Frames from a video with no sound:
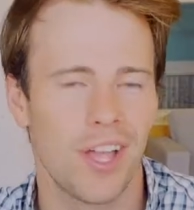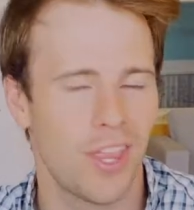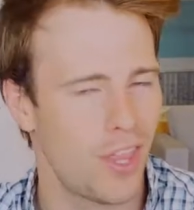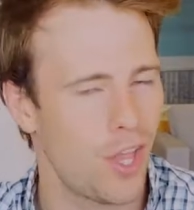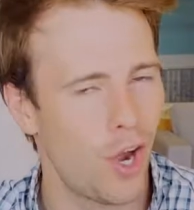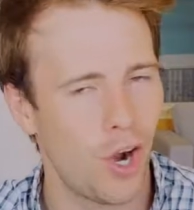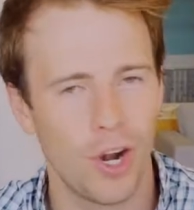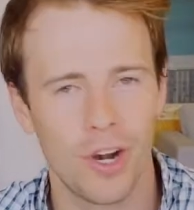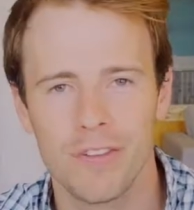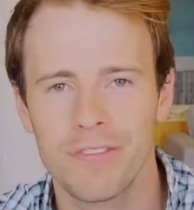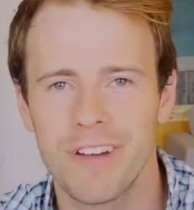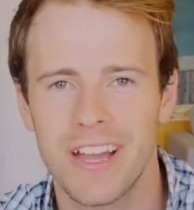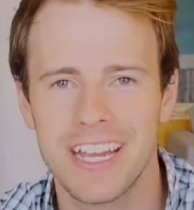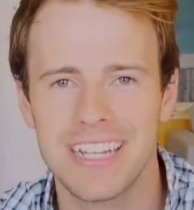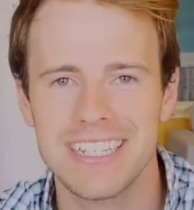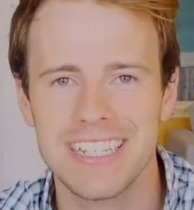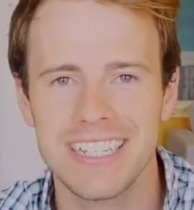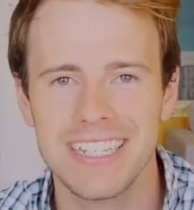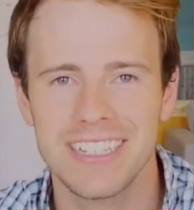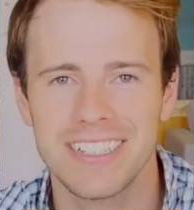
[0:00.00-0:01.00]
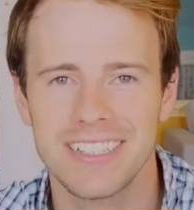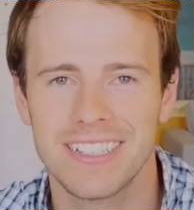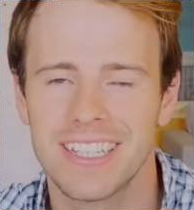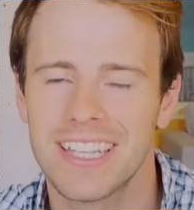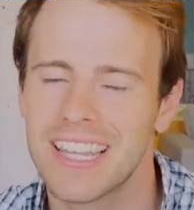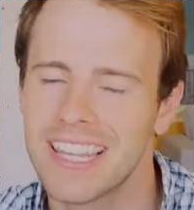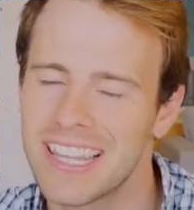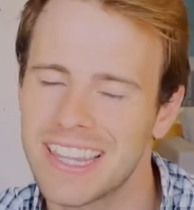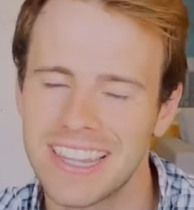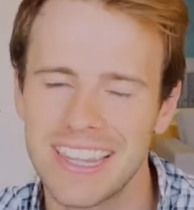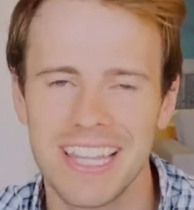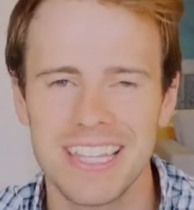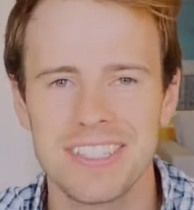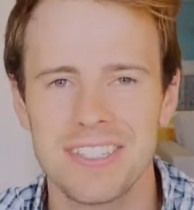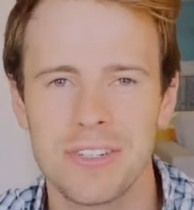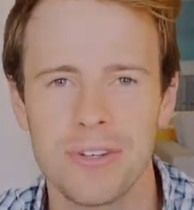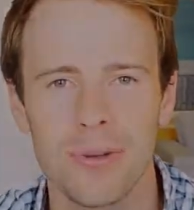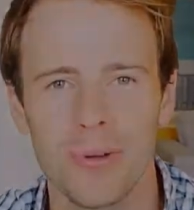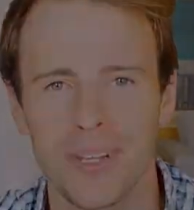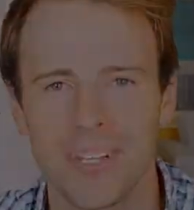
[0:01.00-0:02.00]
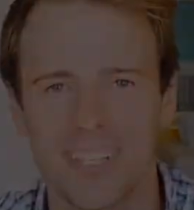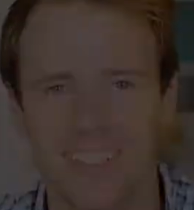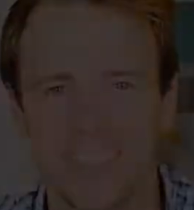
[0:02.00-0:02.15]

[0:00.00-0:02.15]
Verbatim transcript: R F I D. Let's do it.